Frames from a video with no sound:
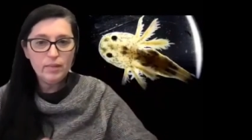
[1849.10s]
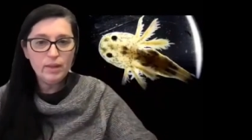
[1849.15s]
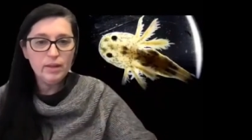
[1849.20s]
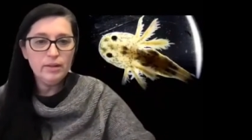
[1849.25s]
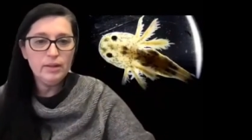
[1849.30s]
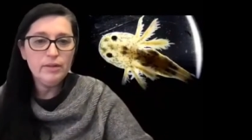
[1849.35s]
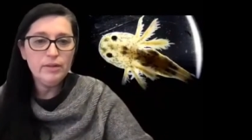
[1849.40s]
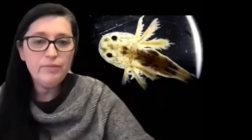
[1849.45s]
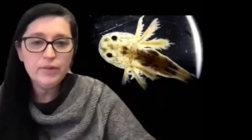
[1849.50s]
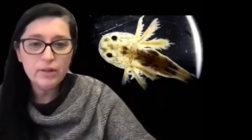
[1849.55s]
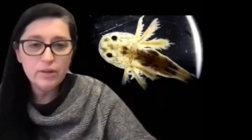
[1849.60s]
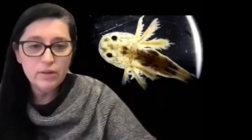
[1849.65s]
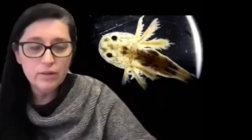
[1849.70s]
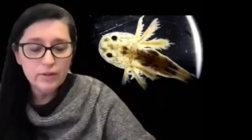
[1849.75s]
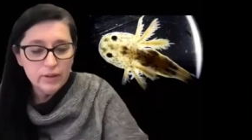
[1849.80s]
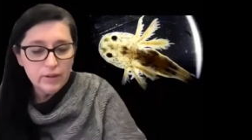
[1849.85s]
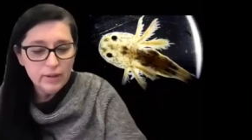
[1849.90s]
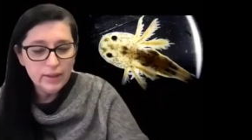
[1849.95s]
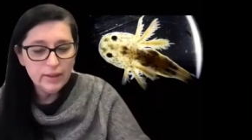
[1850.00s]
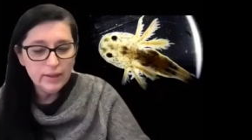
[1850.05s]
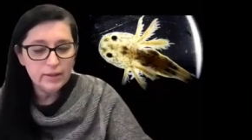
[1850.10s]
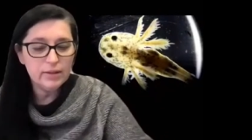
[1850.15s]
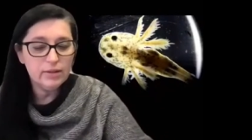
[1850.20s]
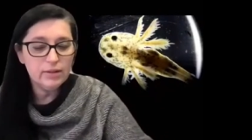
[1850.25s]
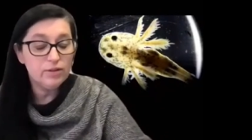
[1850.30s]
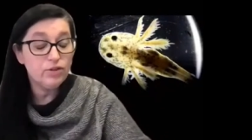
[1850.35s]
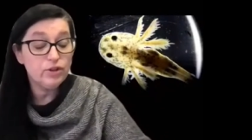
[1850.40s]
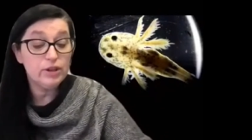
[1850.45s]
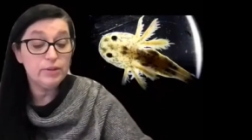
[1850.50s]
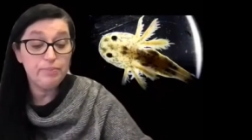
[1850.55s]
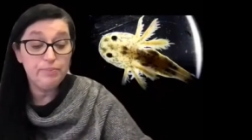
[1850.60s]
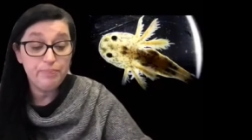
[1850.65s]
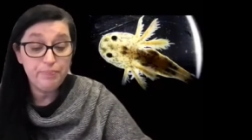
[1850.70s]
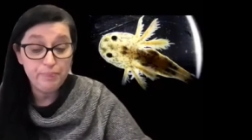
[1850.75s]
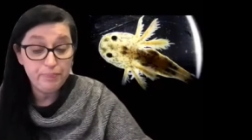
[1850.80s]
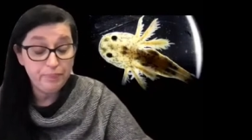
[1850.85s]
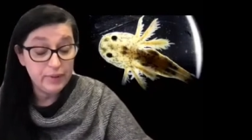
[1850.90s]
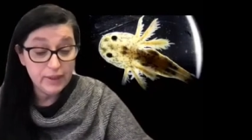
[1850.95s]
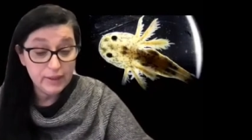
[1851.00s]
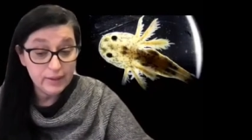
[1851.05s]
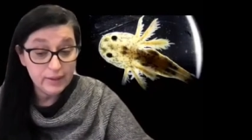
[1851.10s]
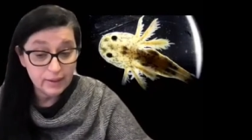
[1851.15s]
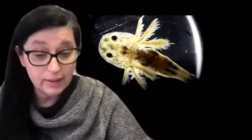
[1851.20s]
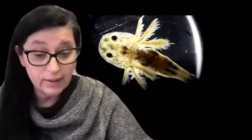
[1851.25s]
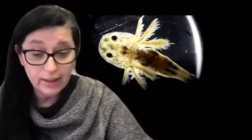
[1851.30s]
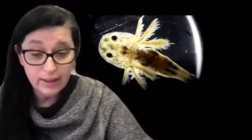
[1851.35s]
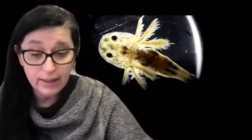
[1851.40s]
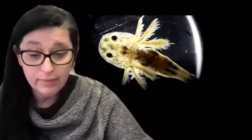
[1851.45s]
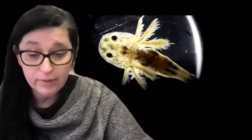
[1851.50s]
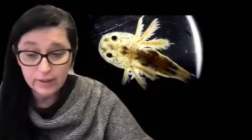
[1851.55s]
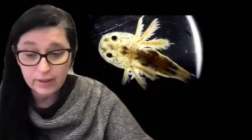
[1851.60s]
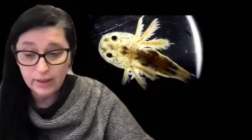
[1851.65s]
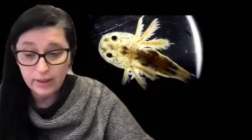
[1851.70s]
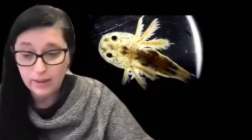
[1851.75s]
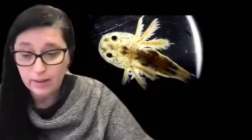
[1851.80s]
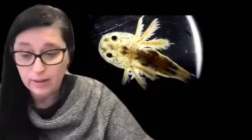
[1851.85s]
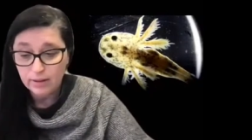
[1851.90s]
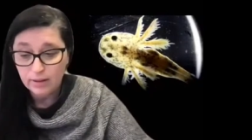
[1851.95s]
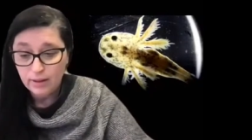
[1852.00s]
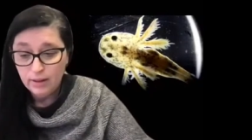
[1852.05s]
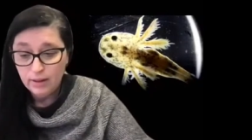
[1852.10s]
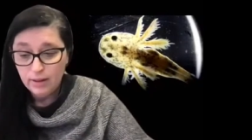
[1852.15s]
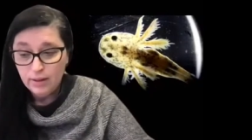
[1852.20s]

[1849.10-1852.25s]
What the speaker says: different continents. So just recently I was like